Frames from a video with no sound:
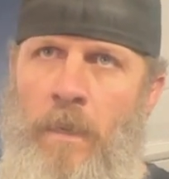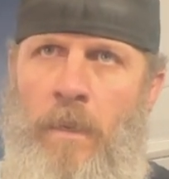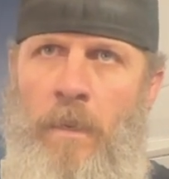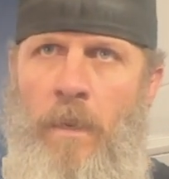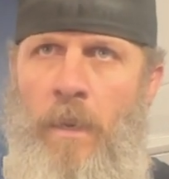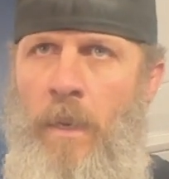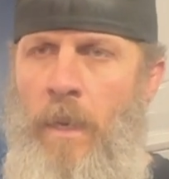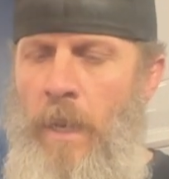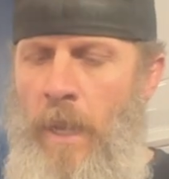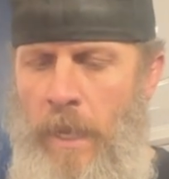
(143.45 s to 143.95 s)

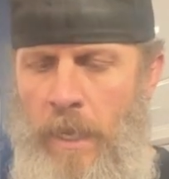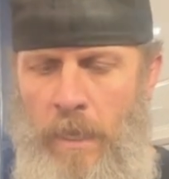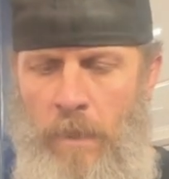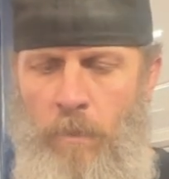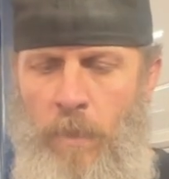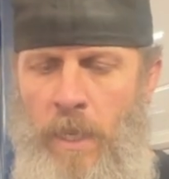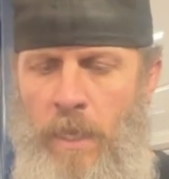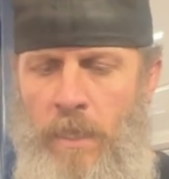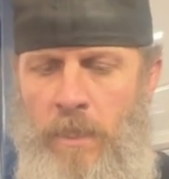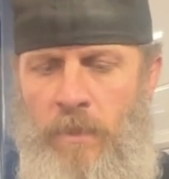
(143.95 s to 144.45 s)
90
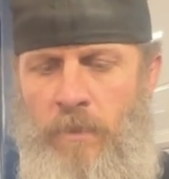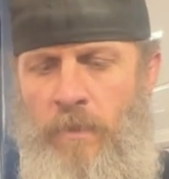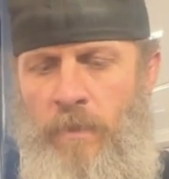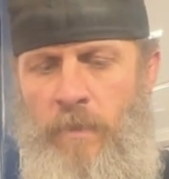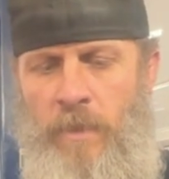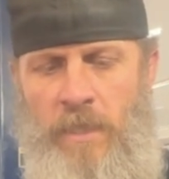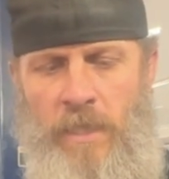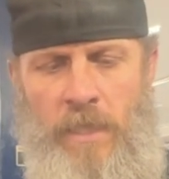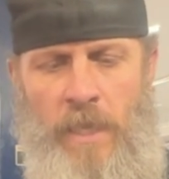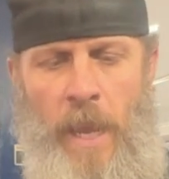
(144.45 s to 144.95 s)
bucks from
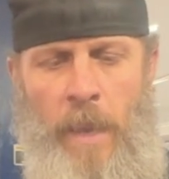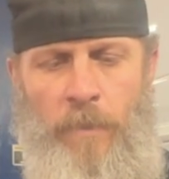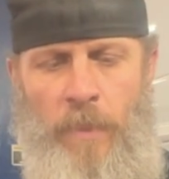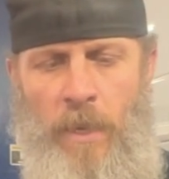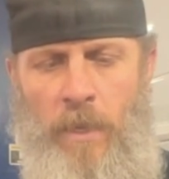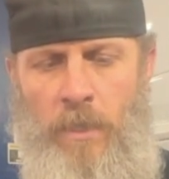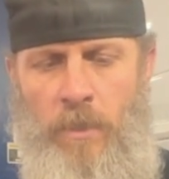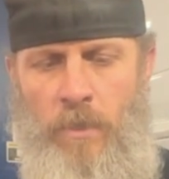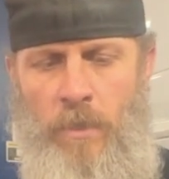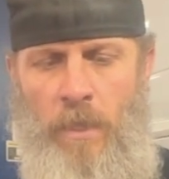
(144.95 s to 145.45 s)
the
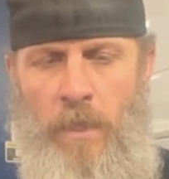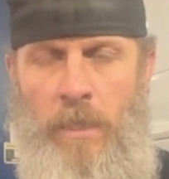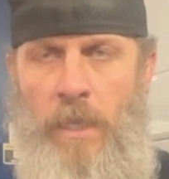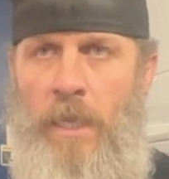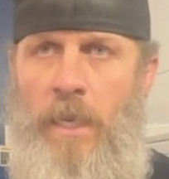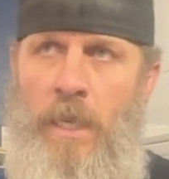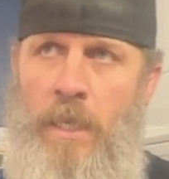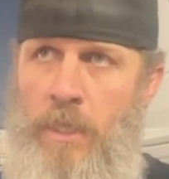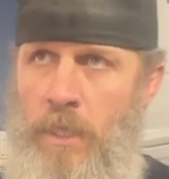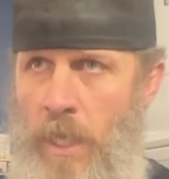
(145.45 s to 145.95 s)
Snap-on truck. I
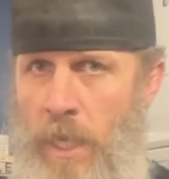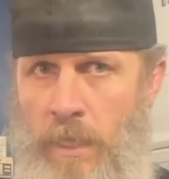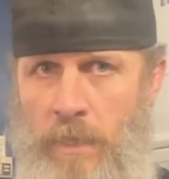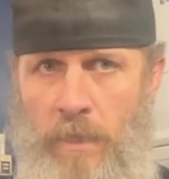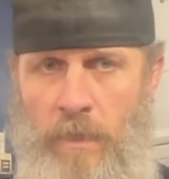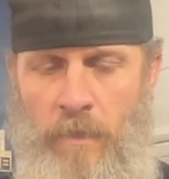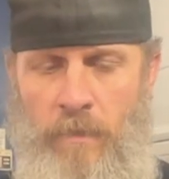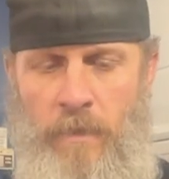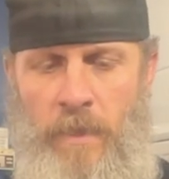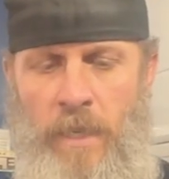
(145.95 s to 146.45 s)
got
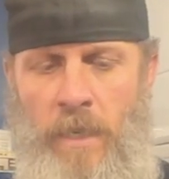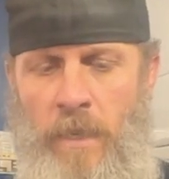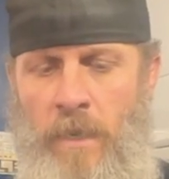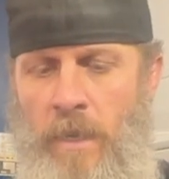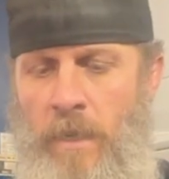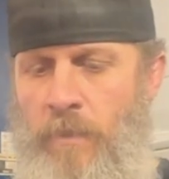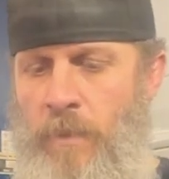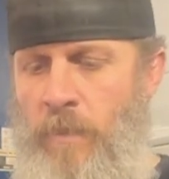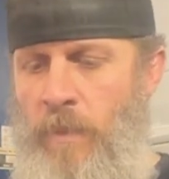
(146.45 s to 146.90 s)
Jackson over there helping